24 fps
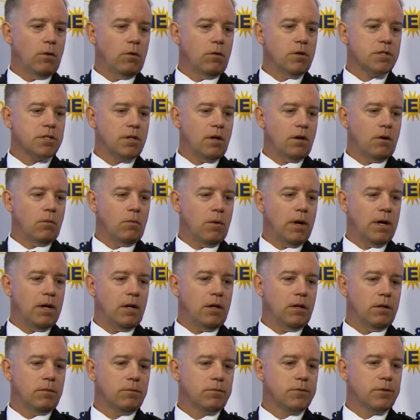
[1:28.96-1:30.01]
horizontal
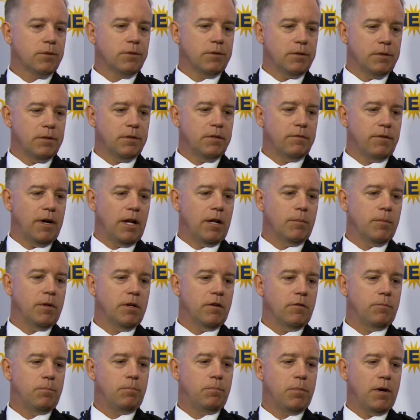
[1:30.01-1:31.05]
well development
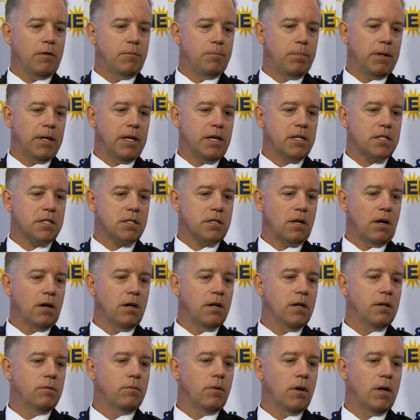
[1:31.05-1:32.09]
of plays
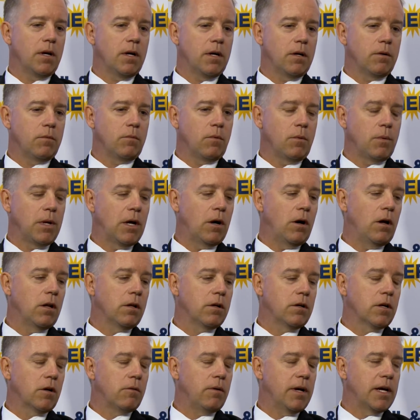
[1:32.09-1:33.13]
started, we all
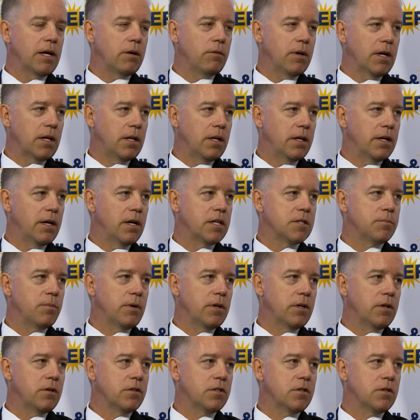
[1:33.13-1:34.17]
learned quite quickly as
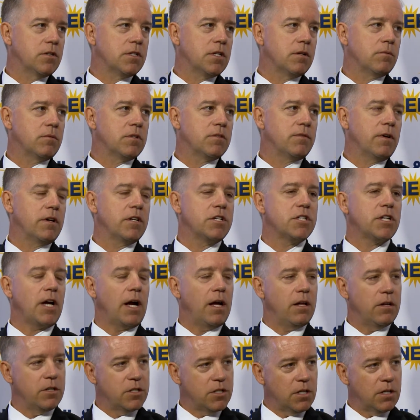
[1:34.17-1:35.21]
producers it was very
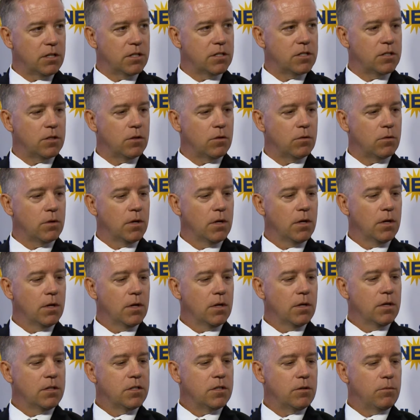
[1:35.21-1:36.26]
challenging to
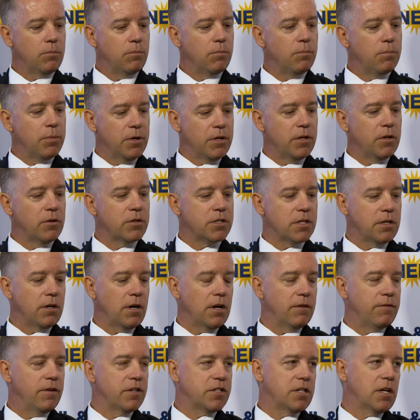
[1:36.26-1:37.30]
produce and
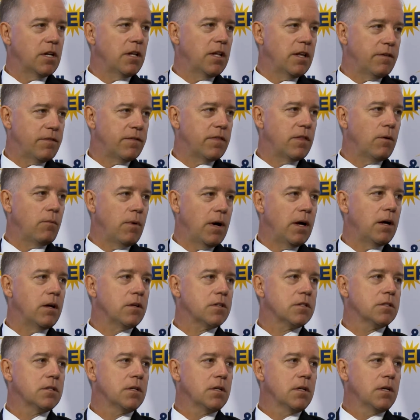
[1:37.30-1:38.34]
artificially lift the
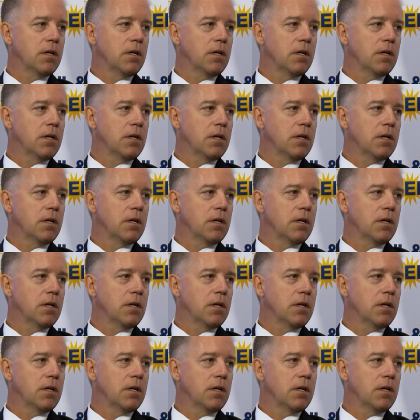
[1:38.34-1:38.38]
wells.